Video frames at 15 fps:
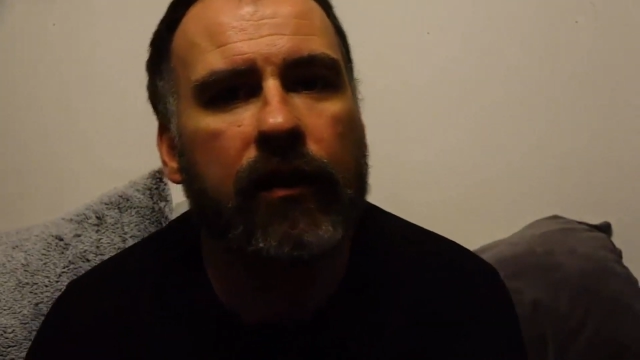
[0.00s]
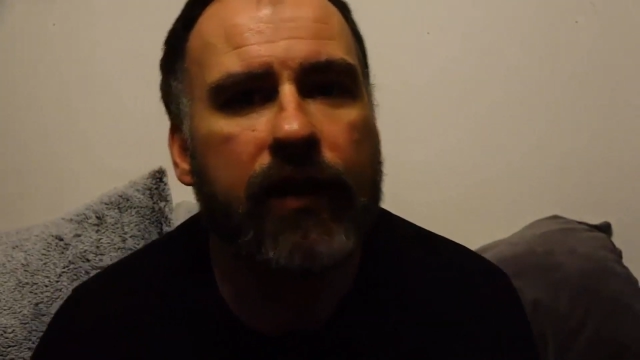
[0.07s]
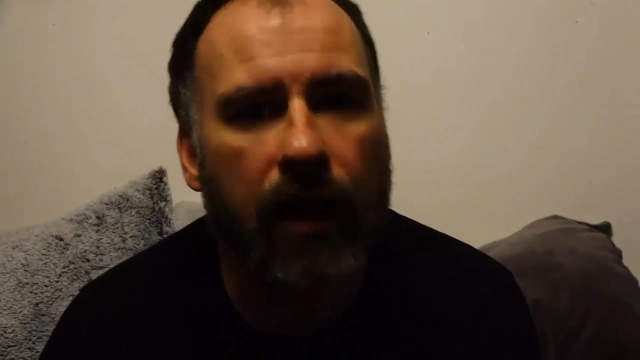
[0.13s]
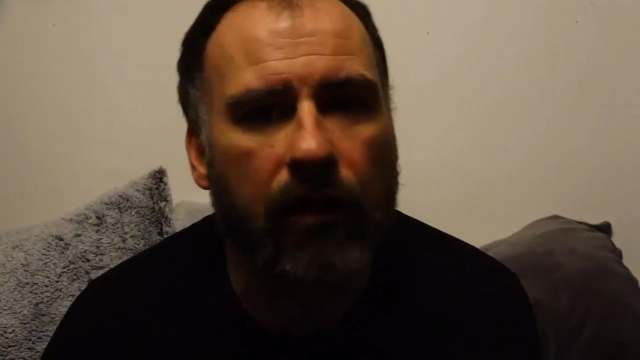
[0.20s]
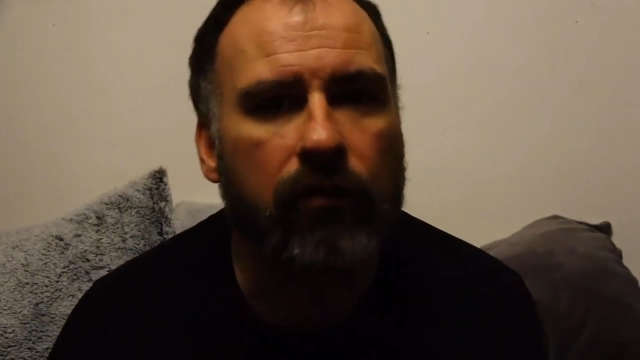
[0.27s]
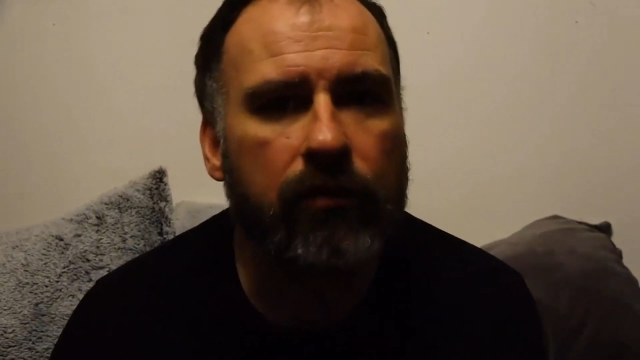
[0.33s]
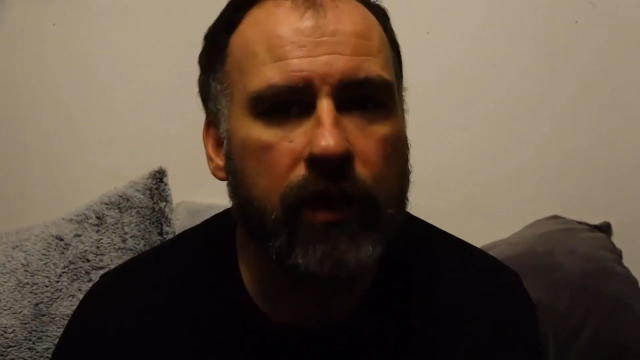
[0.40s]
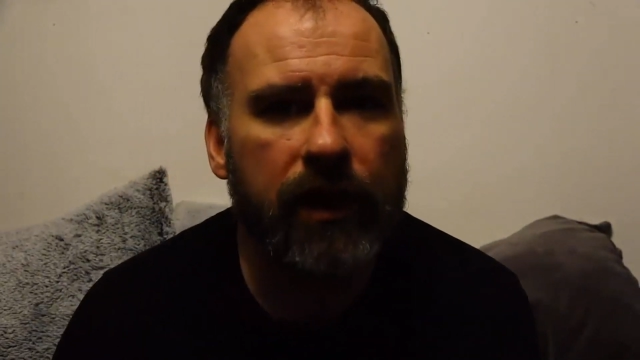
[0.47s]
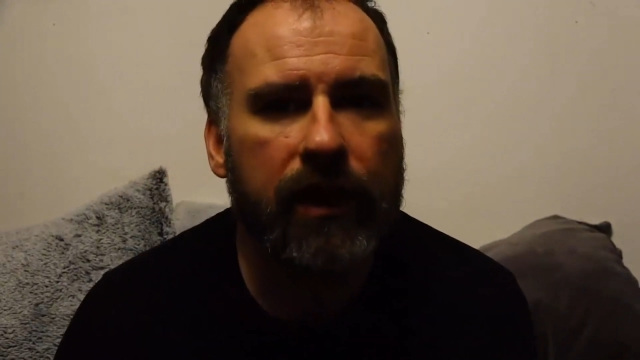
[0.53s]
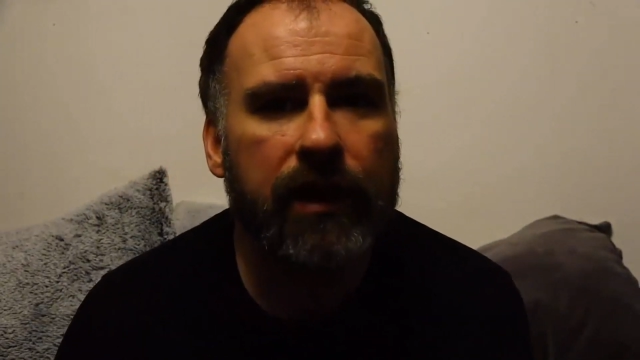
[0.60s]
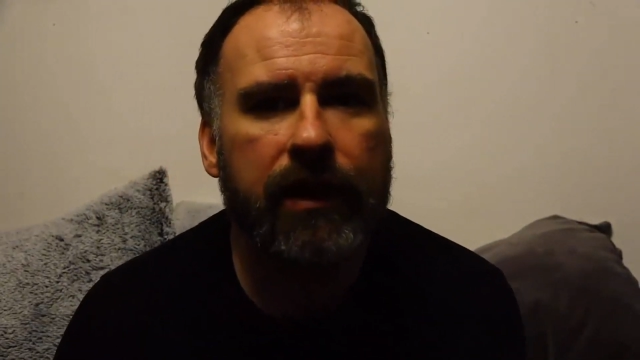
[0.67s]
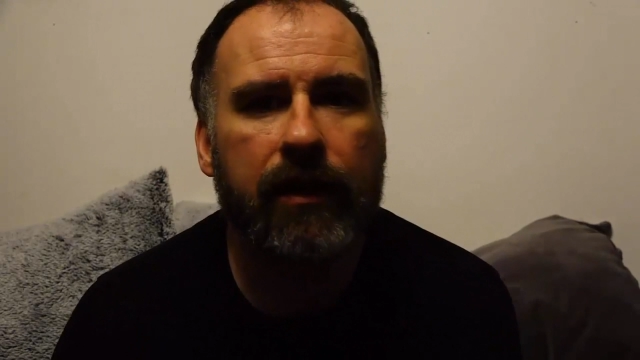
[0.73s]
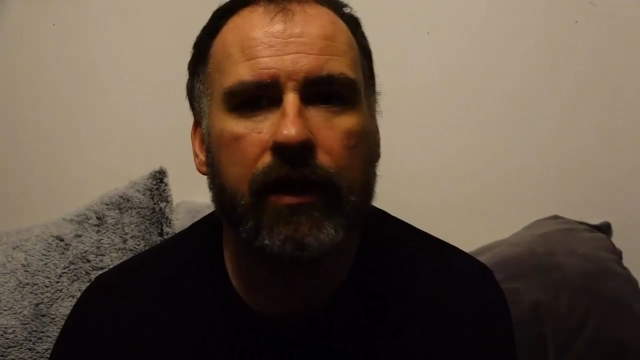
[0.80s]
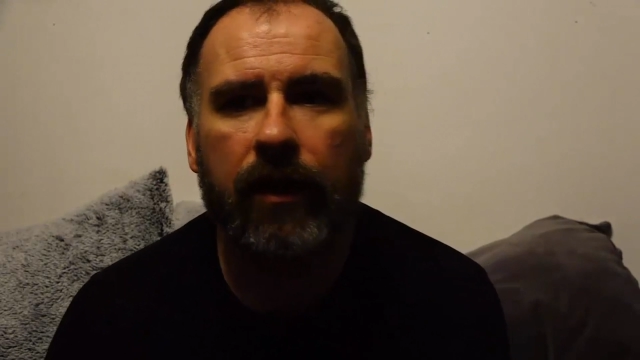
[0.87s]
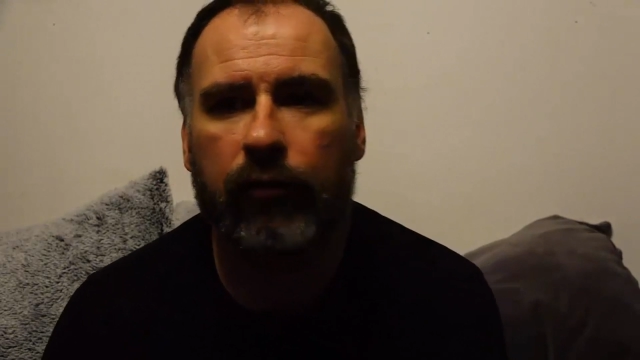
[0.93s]
that
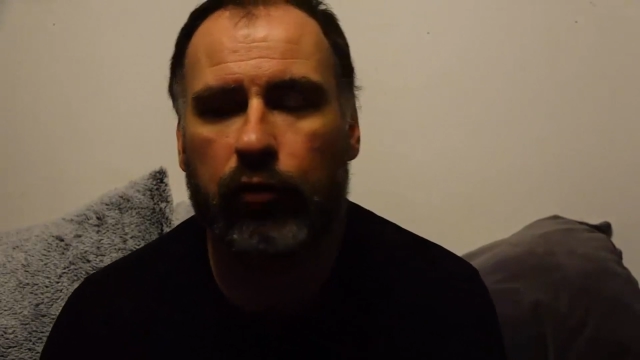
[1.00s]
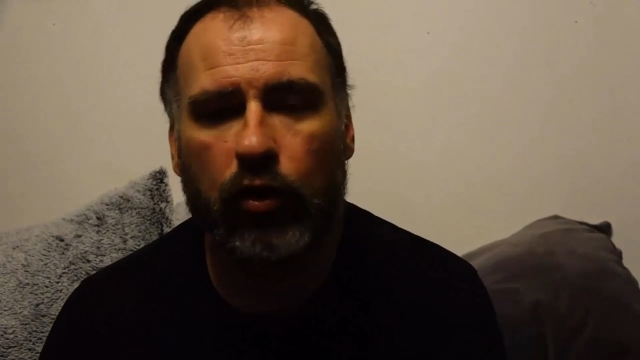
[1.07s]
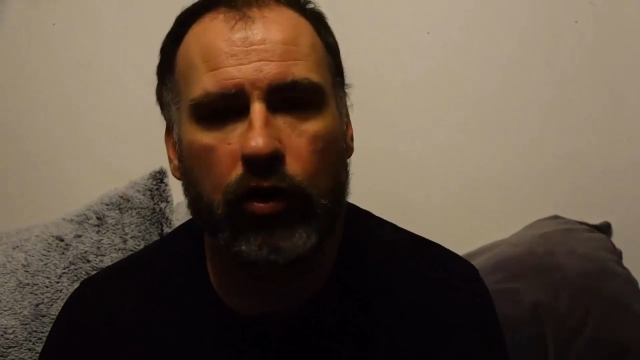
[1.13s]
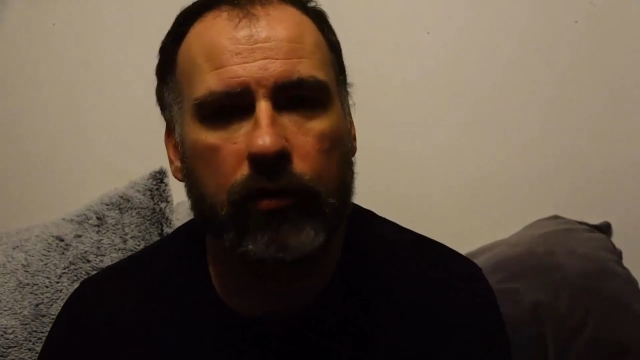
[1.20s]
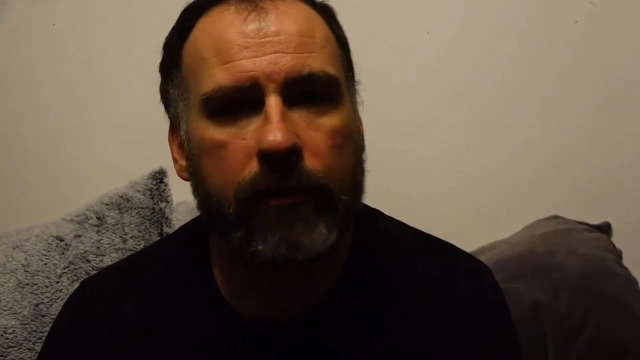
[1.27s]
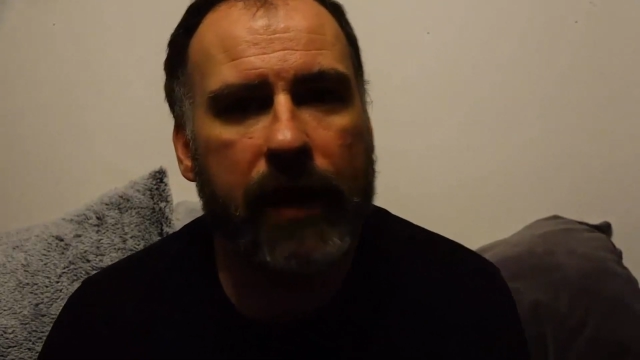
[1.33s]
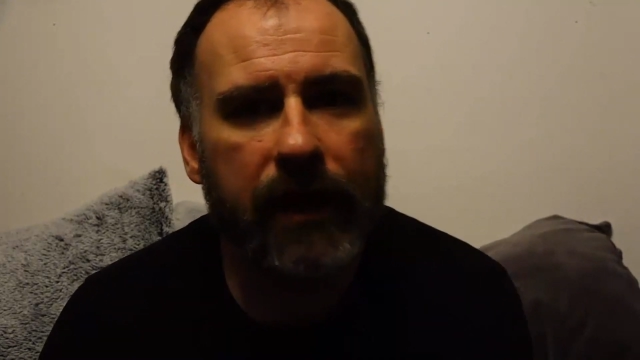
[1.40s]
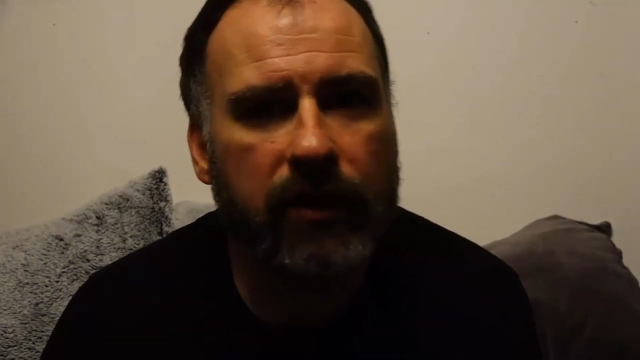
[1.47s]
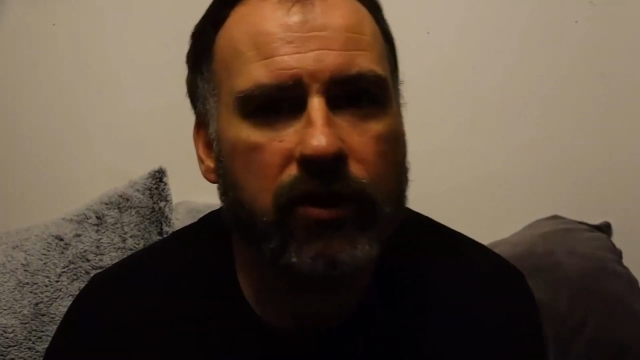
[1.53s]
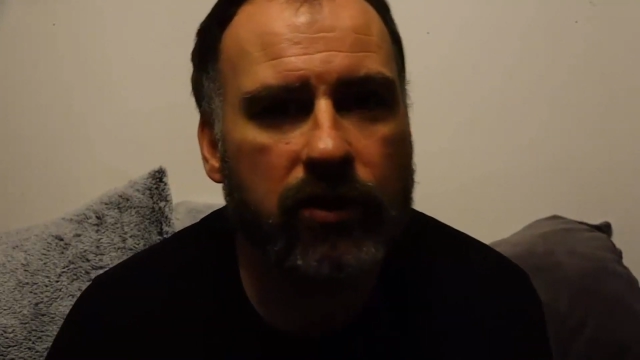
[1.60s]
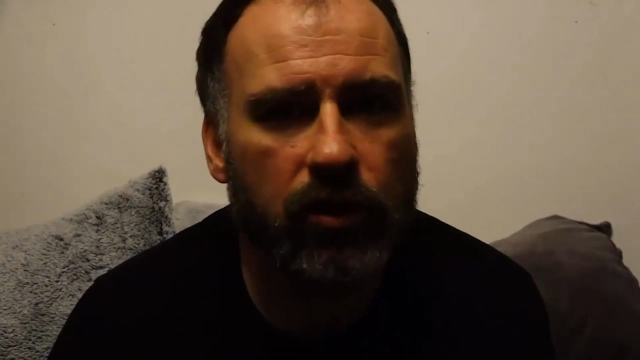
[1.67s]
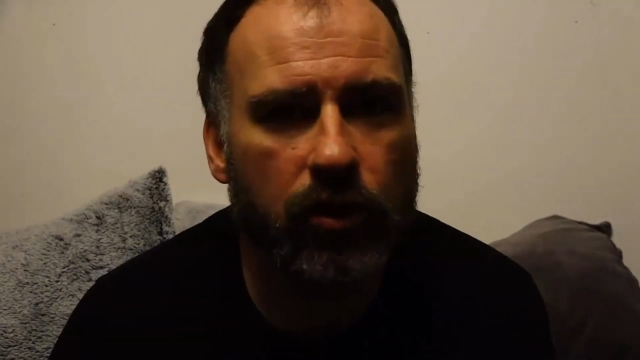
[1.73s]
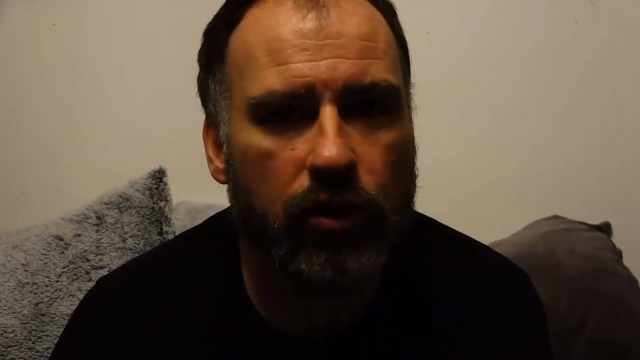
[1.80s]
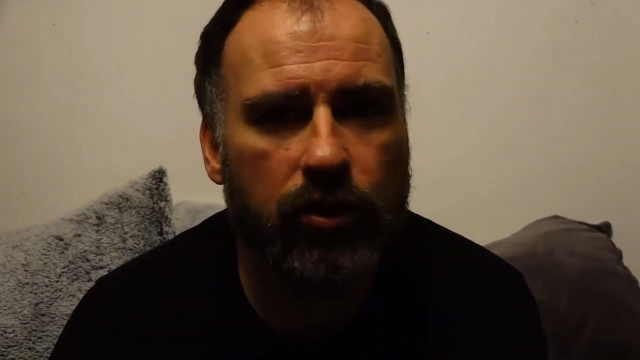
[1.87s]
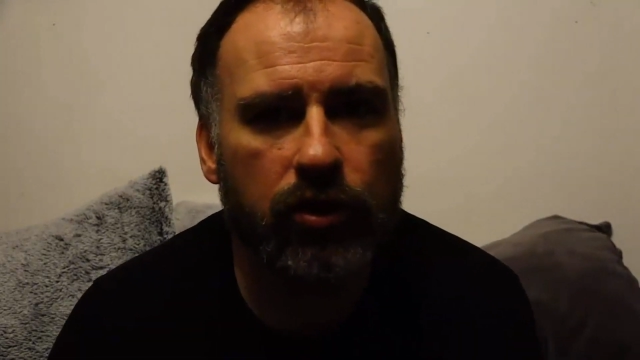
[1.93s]
really, if we're going to make
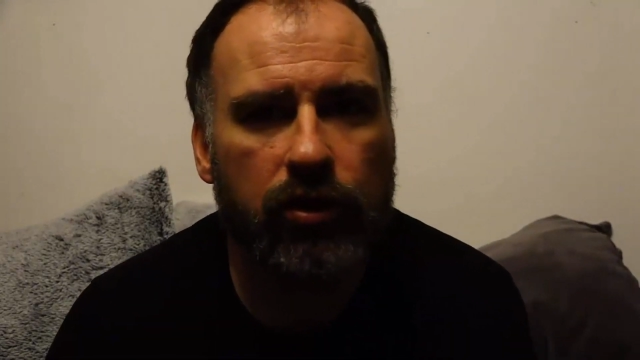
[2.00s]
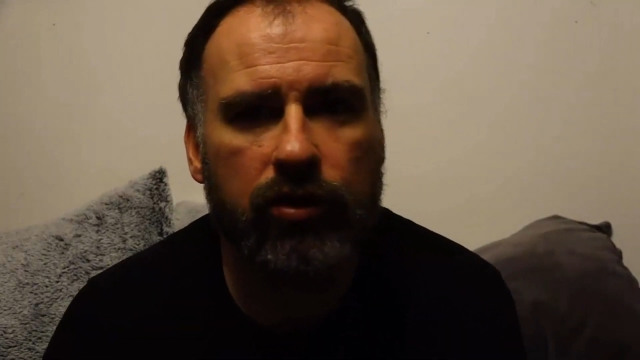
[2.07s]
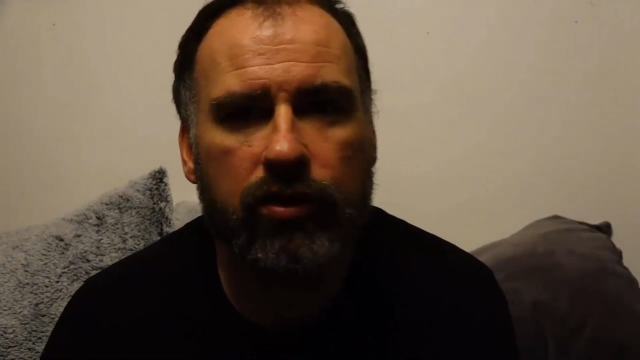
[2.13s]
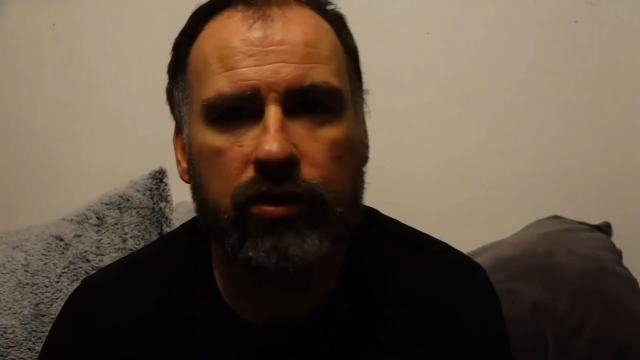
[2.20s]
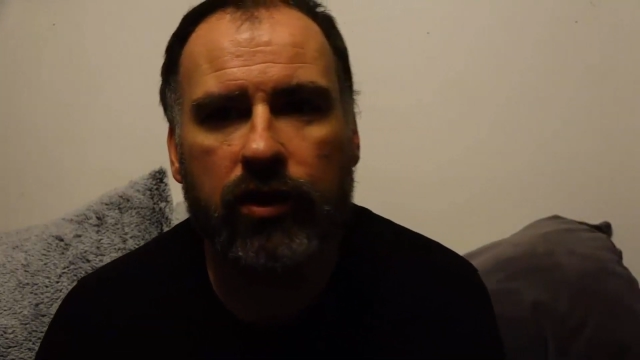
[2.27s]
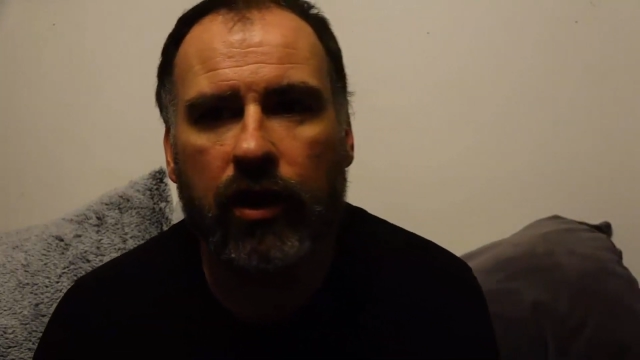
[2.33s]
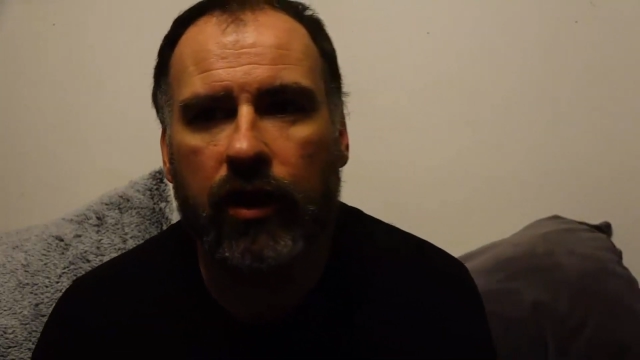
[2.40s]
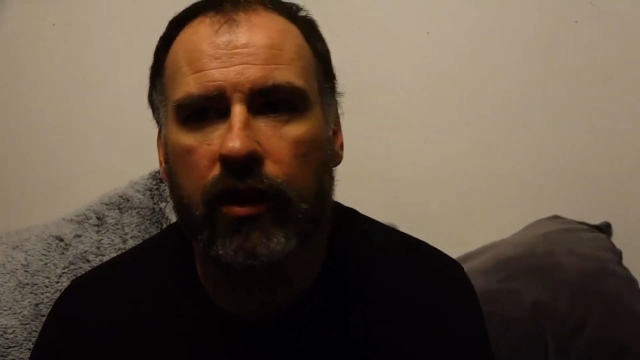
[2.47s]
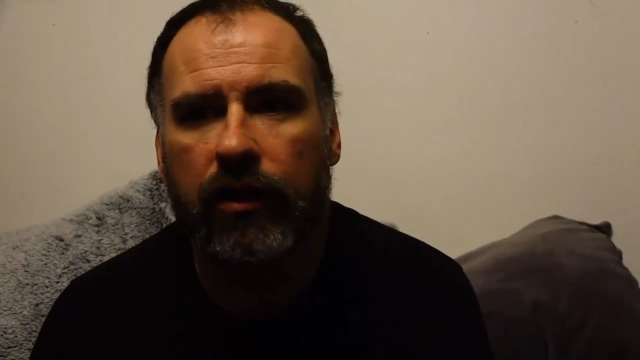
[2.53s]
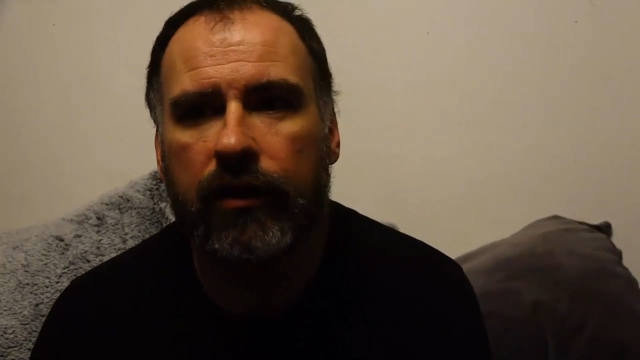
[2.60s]
assertions,